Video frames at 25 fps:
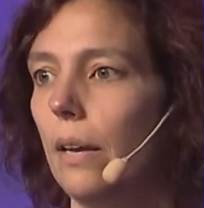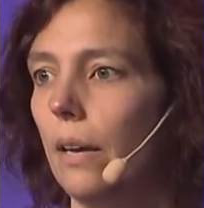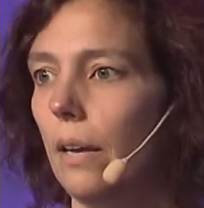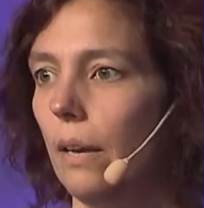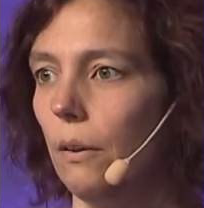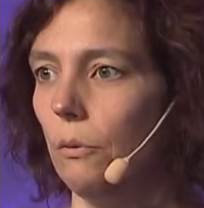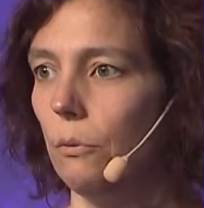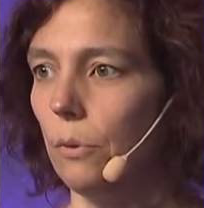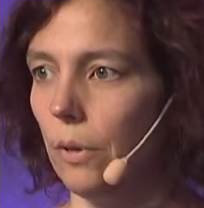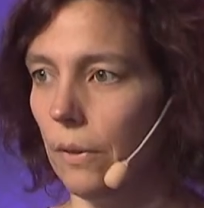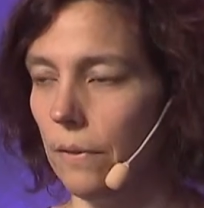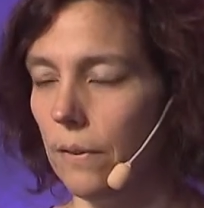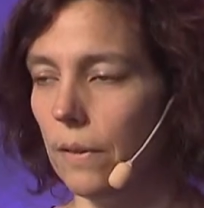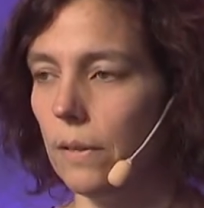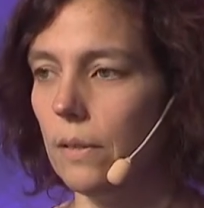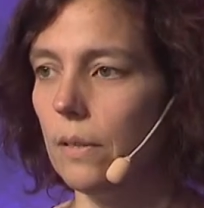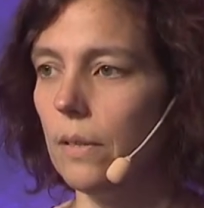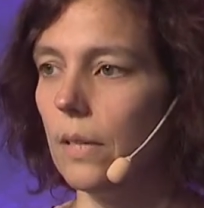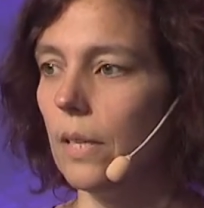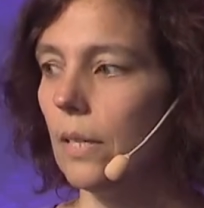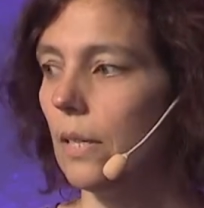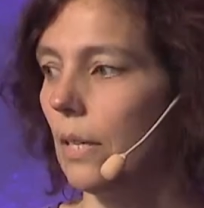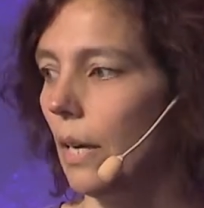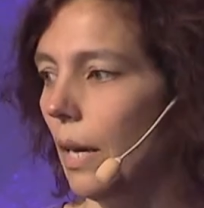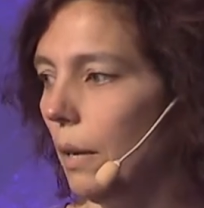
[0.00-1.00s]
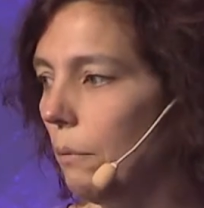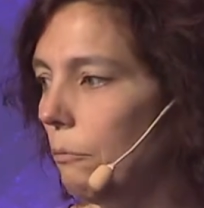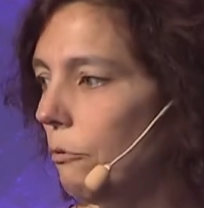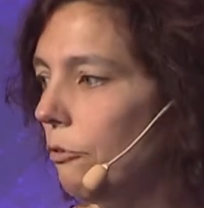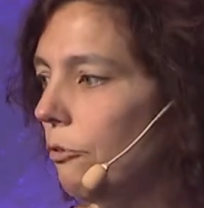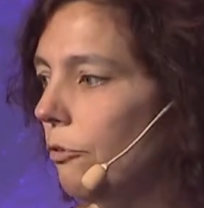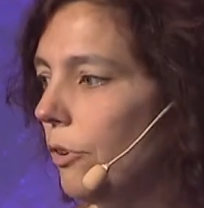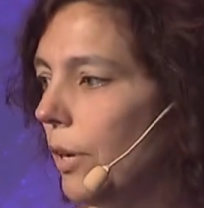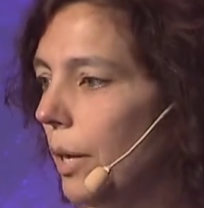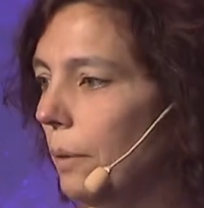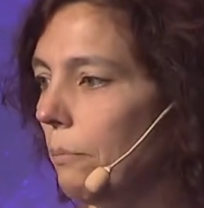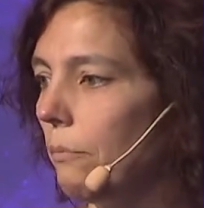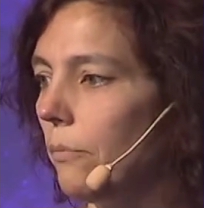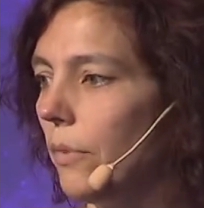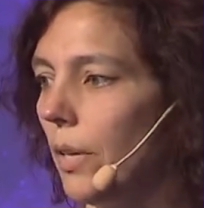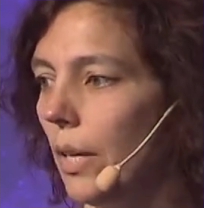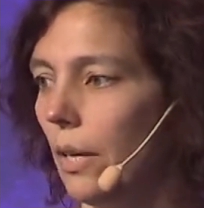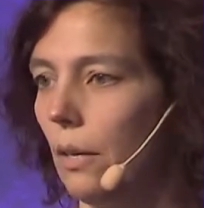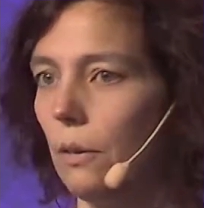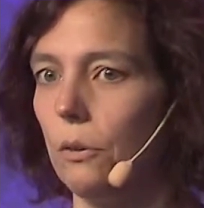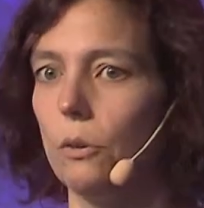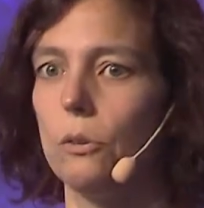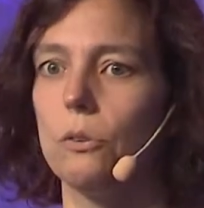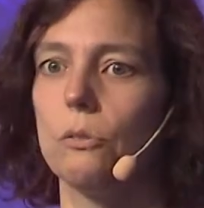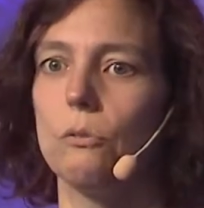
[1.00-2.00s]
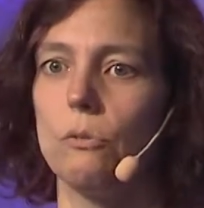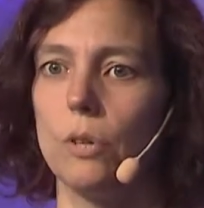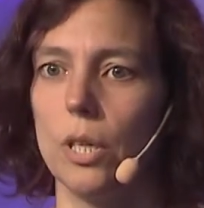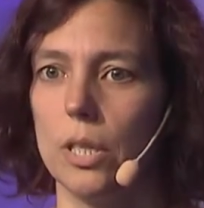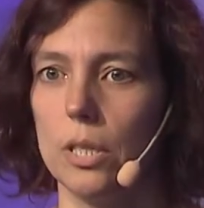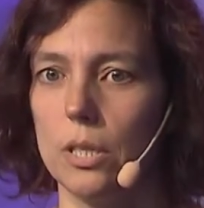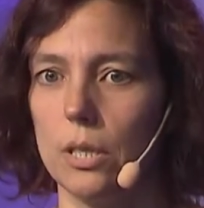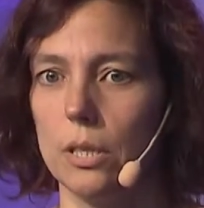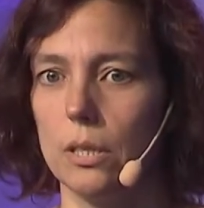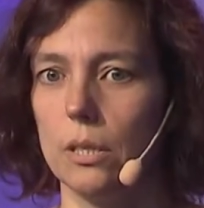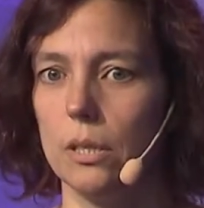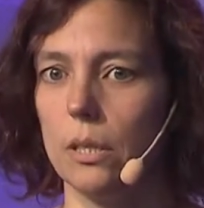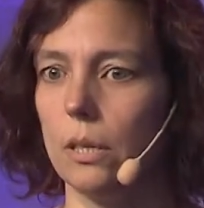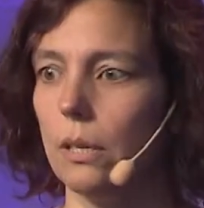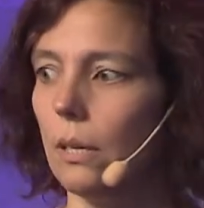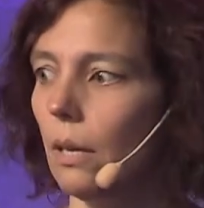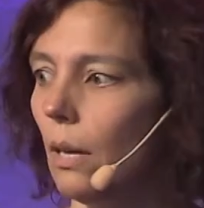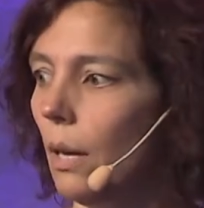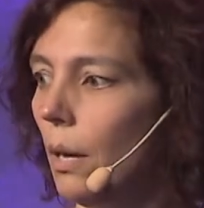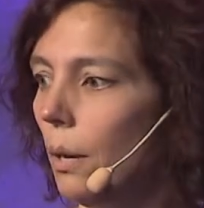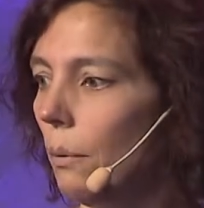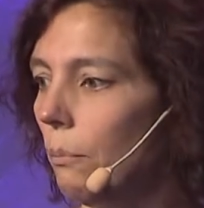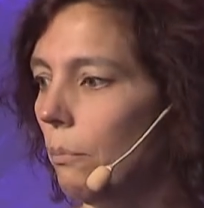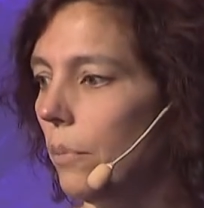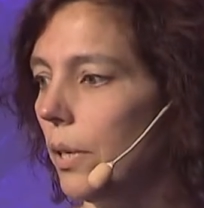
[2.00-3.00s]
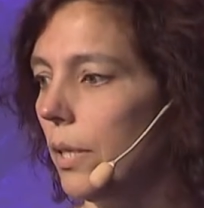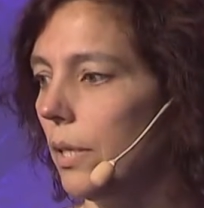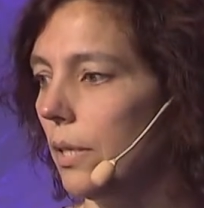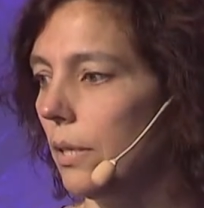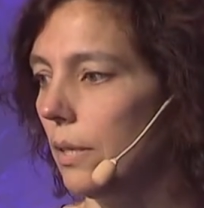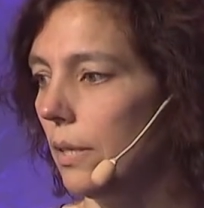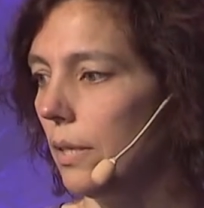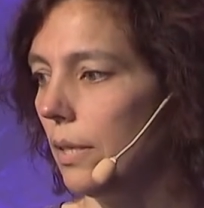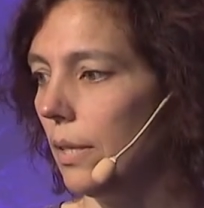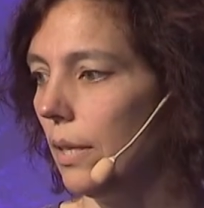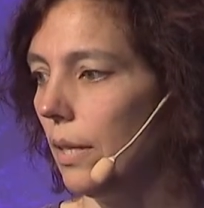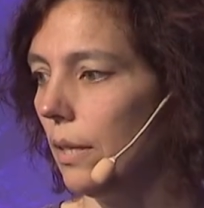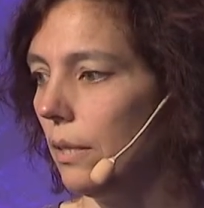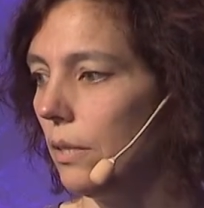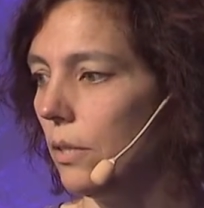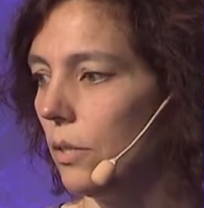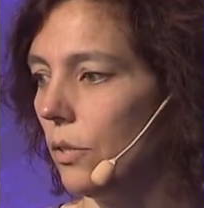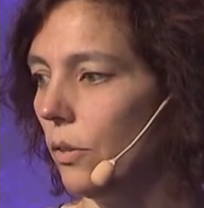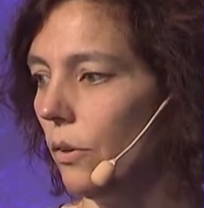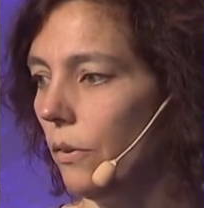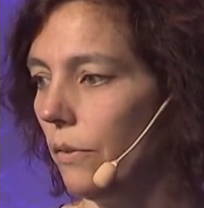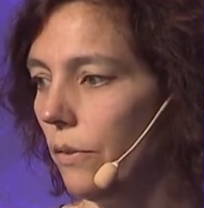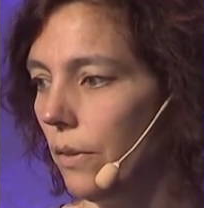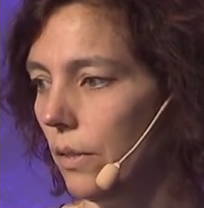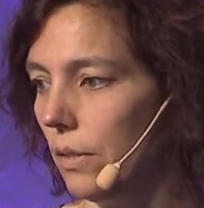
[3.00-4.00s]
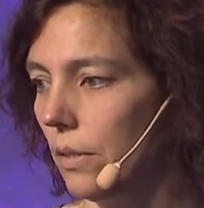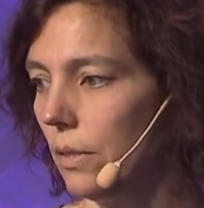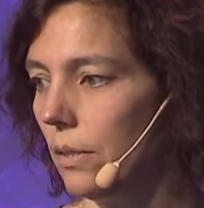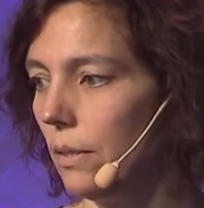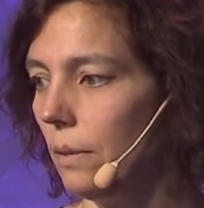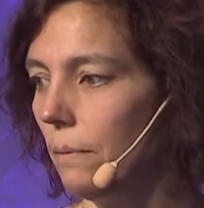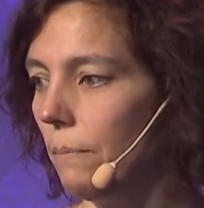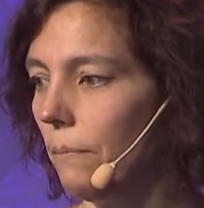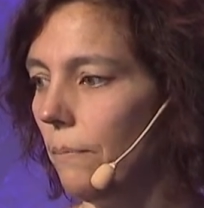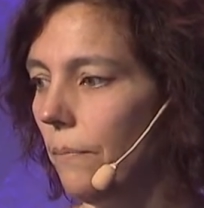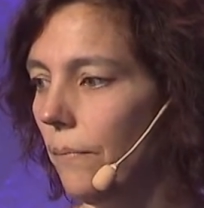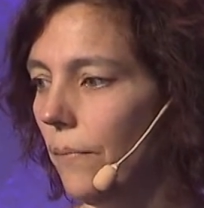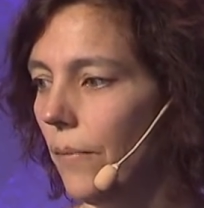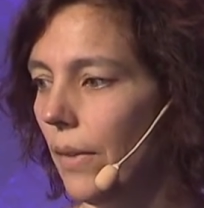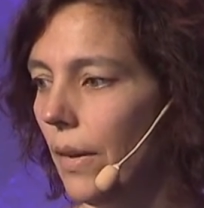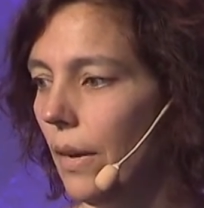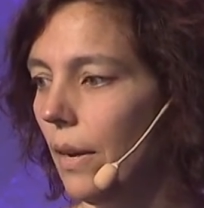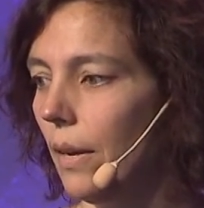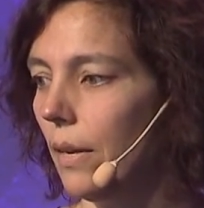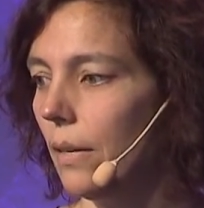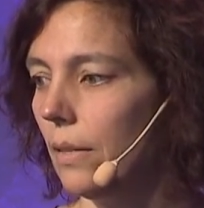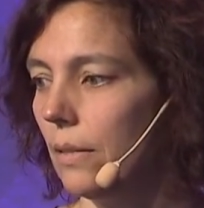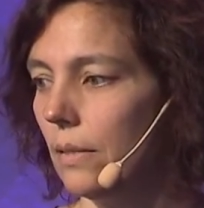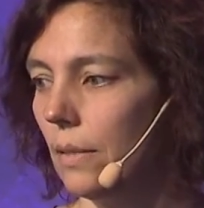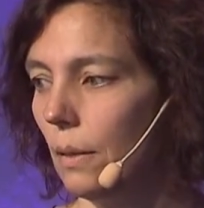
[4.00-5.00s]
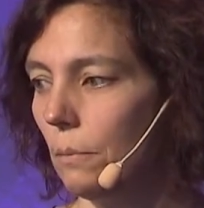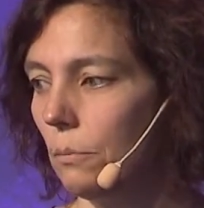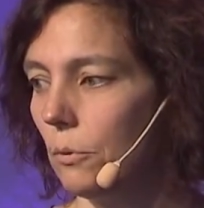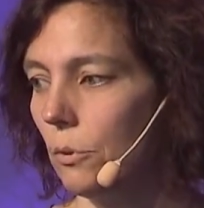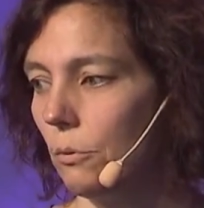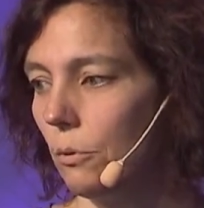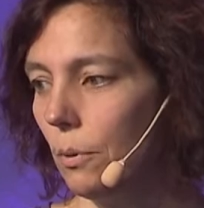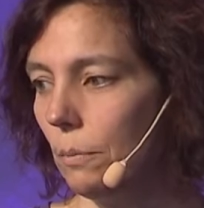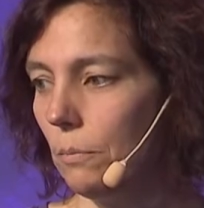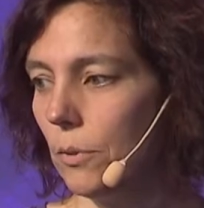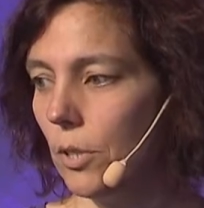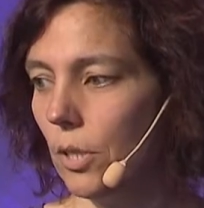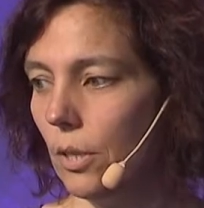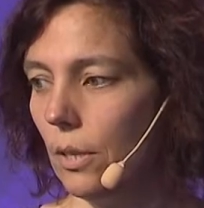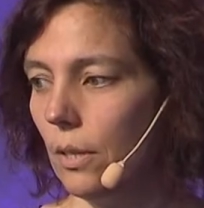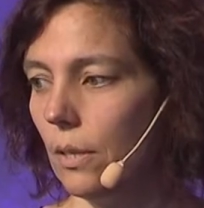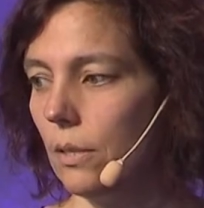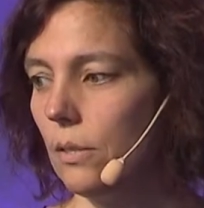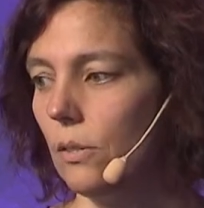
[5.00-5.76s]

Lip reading: within the time frame, they couldn't register, but instead saw this: subscription is